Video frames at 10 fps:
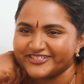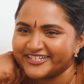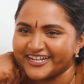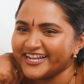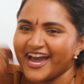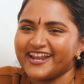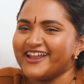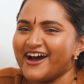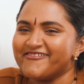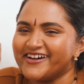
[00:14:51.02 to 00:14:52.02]
shouldn't. Not
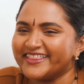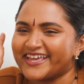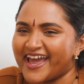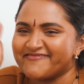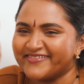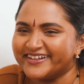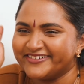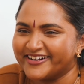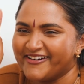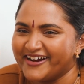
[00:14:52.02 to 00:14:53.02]
while the camera is
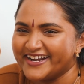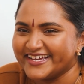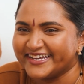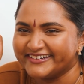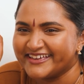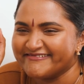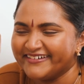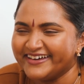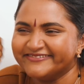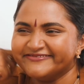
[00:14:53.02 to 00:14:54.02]
recording. Okay, Mom?